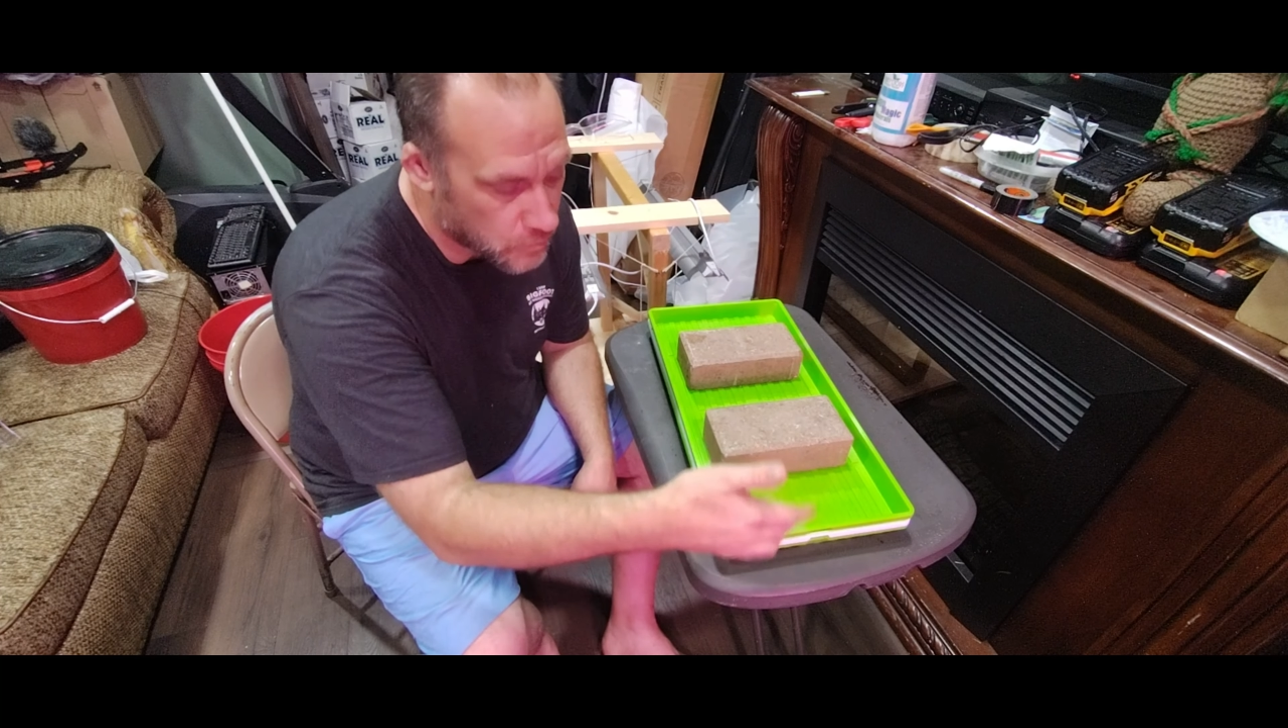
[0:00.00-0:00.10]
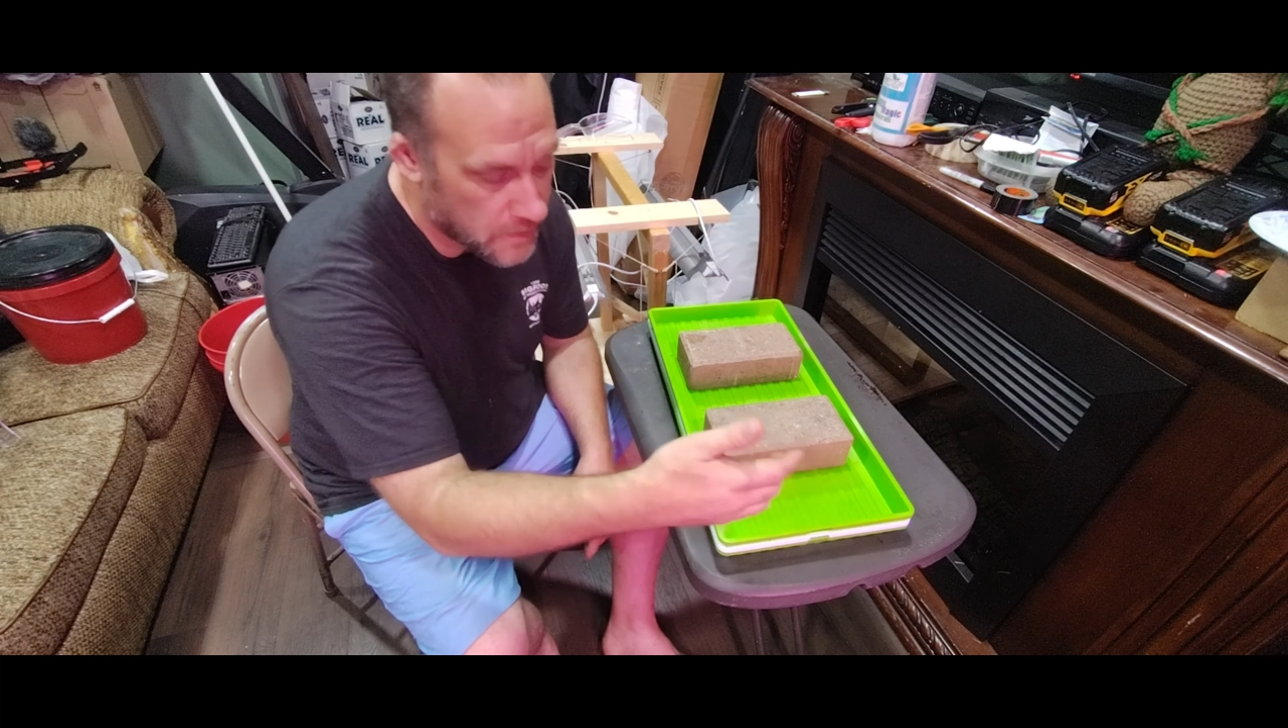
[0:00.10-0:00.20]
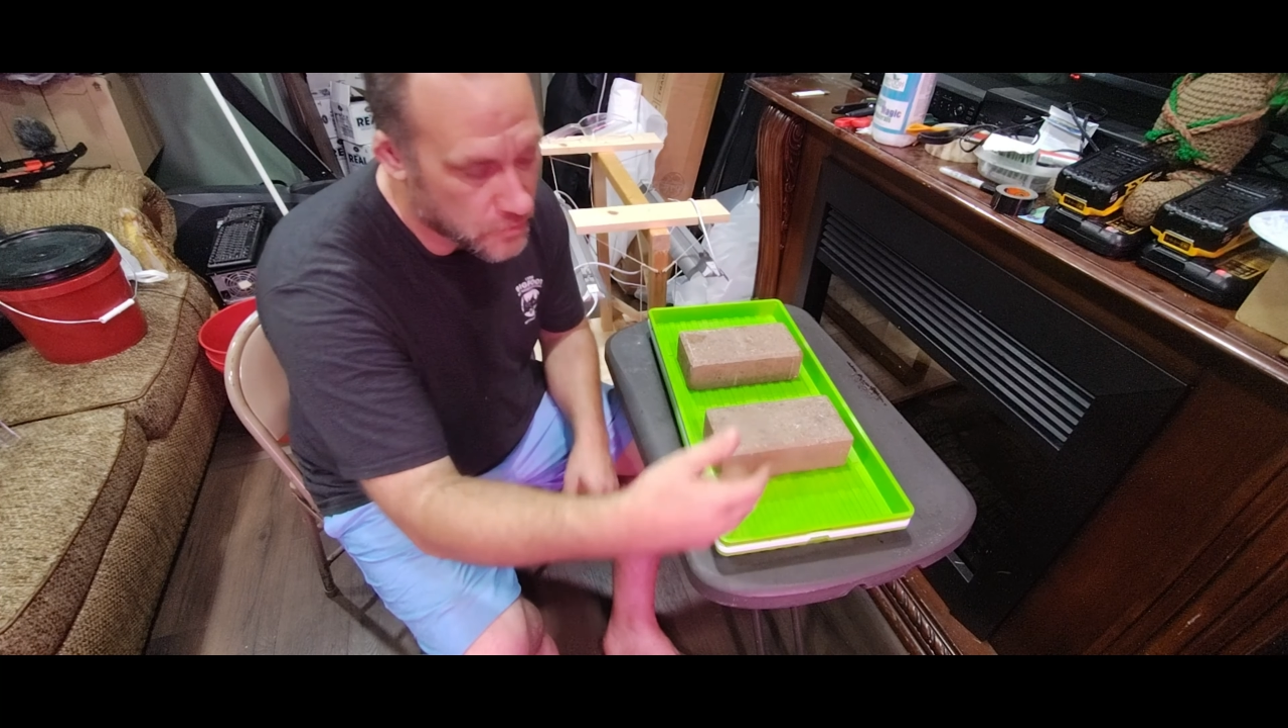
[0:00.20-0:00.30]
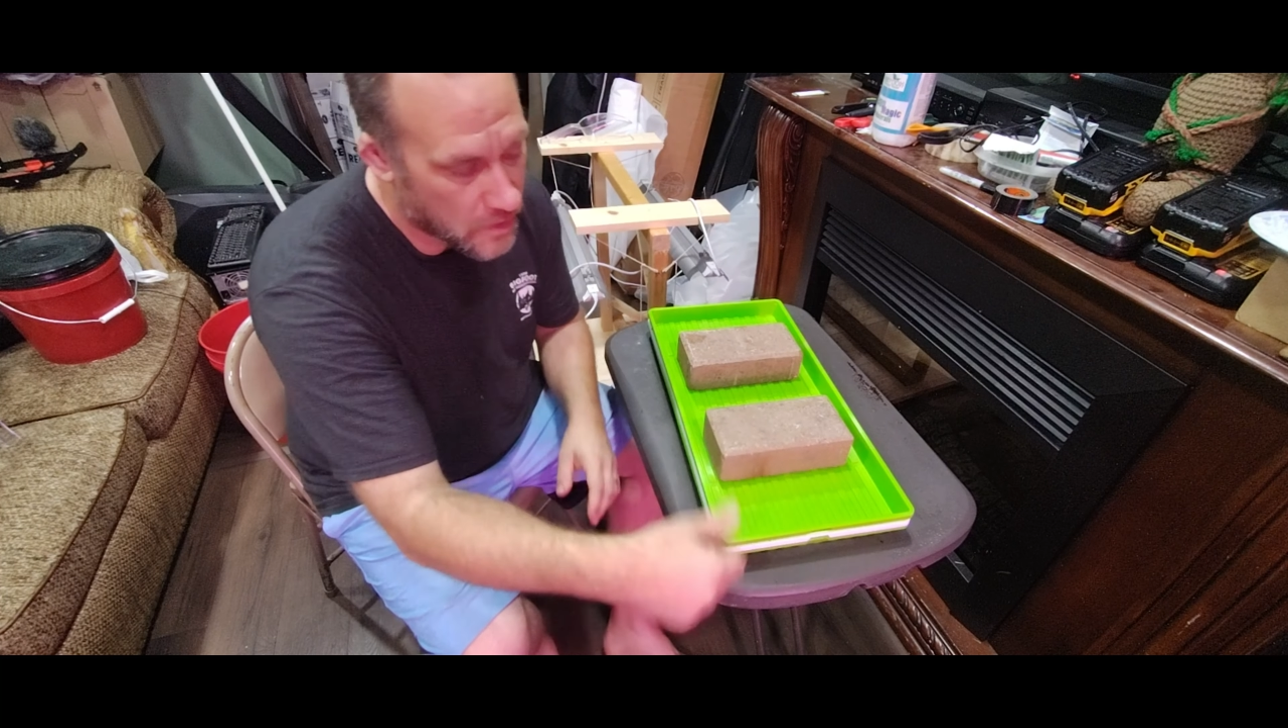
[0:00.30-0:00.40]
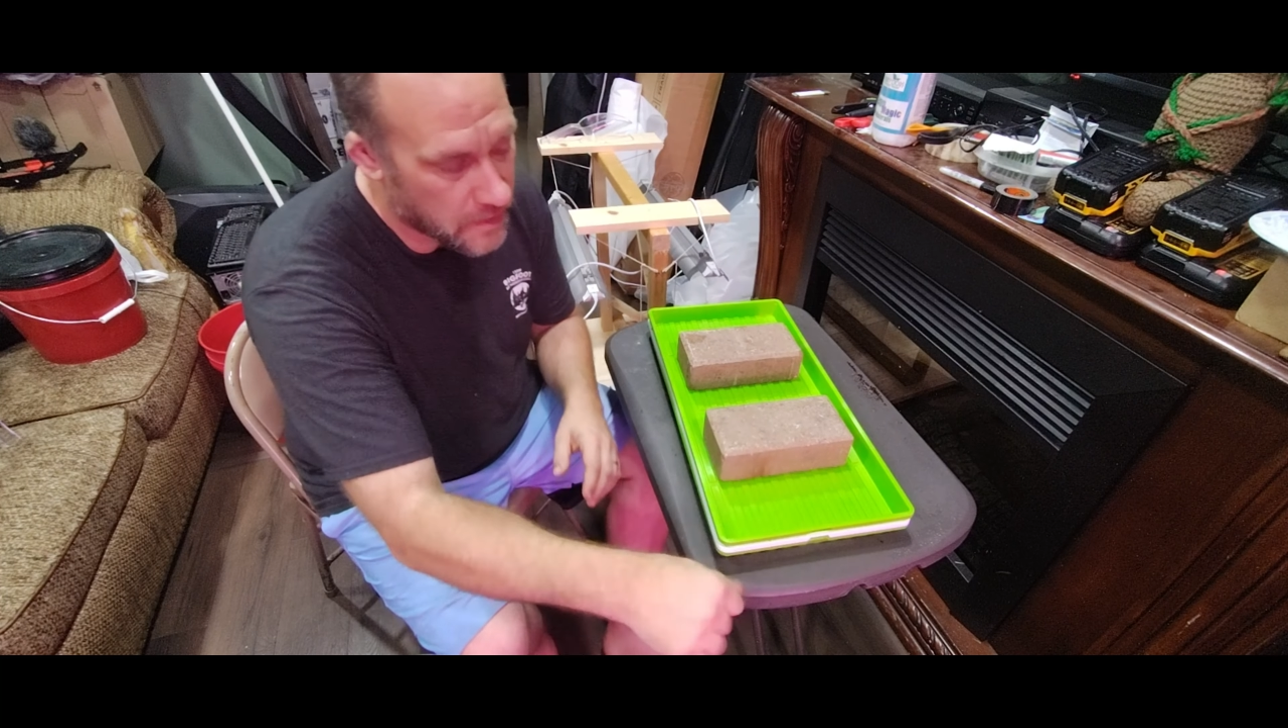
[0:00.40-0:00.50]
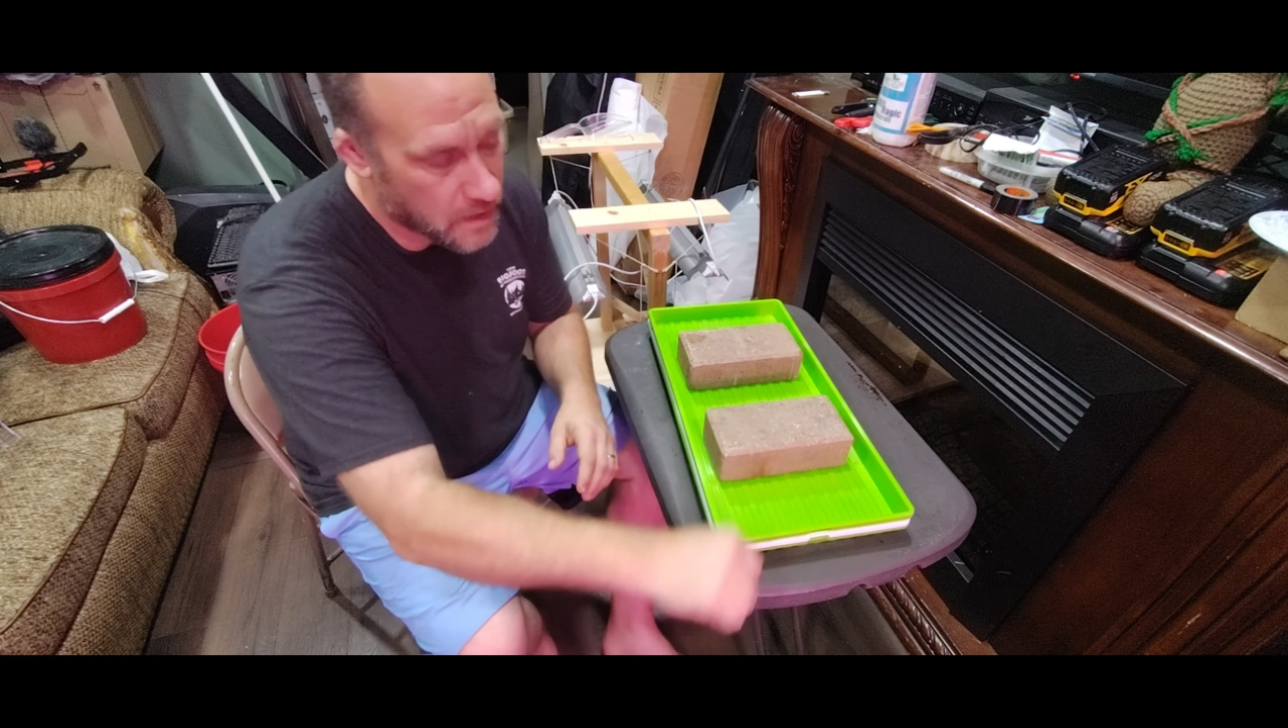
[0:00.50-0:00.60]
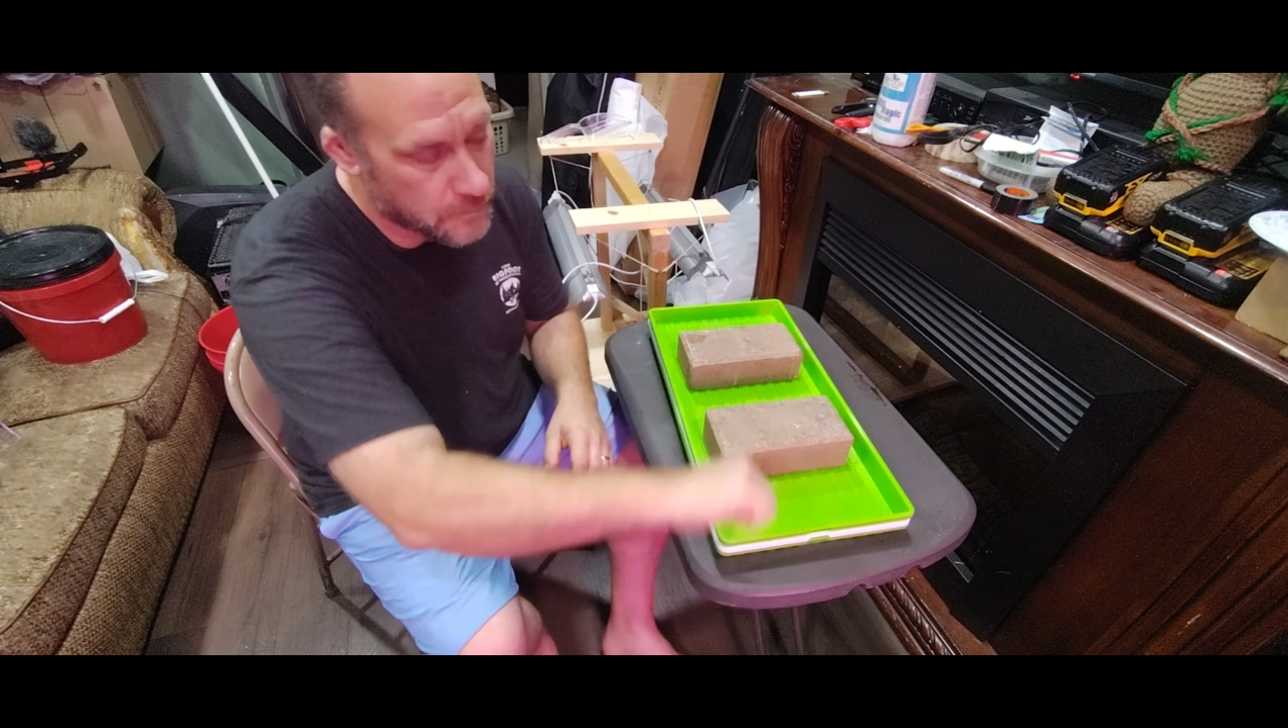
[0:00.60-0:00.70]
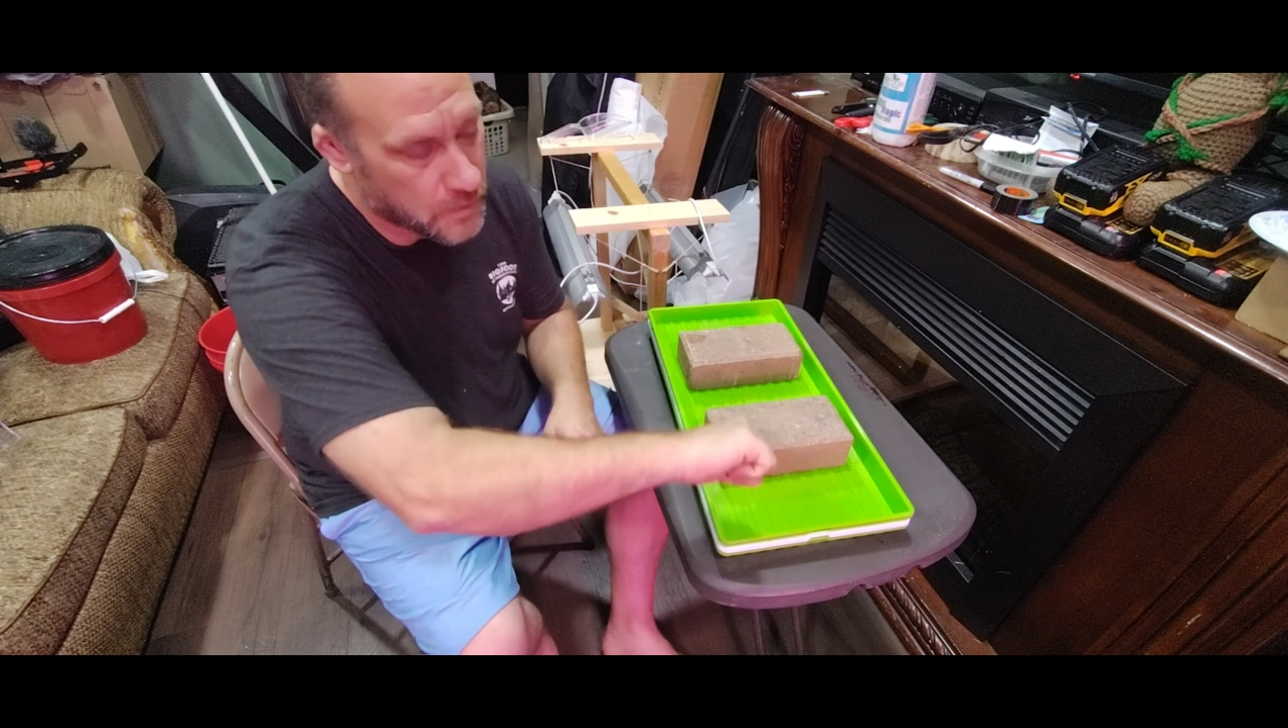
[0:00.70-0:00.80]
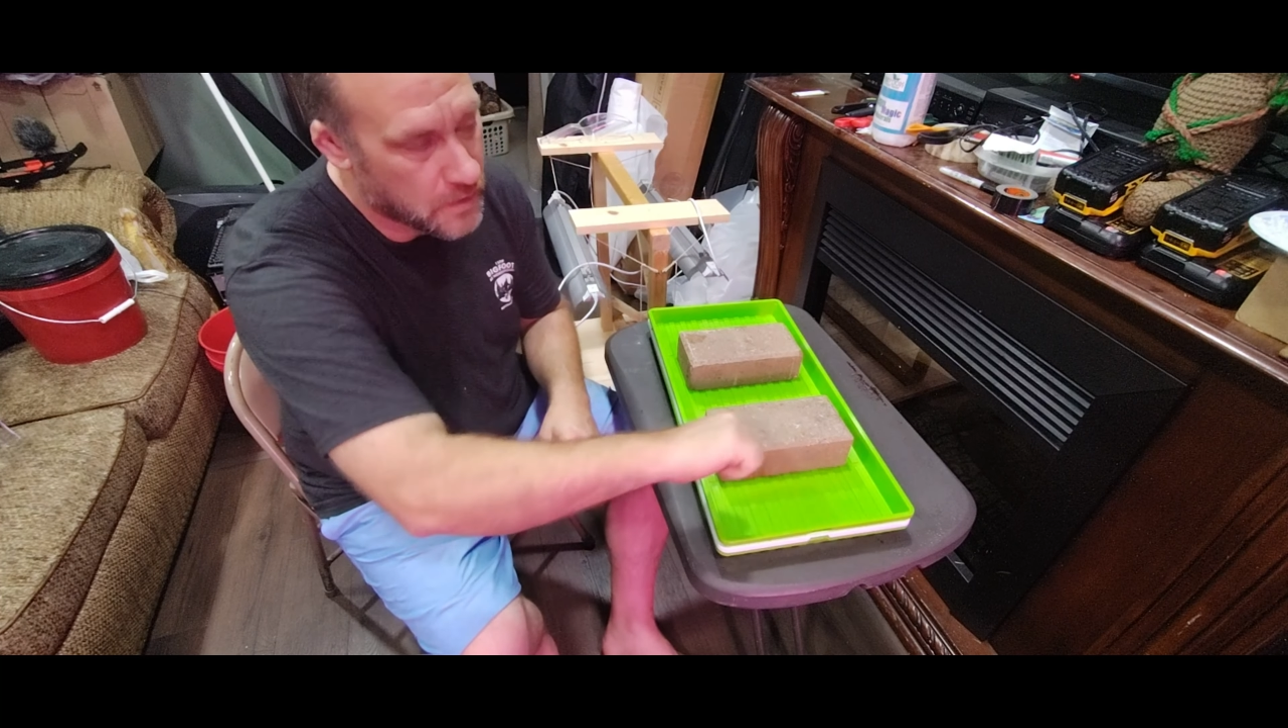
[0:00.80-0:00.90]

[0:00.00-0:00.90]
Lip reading: white tray up,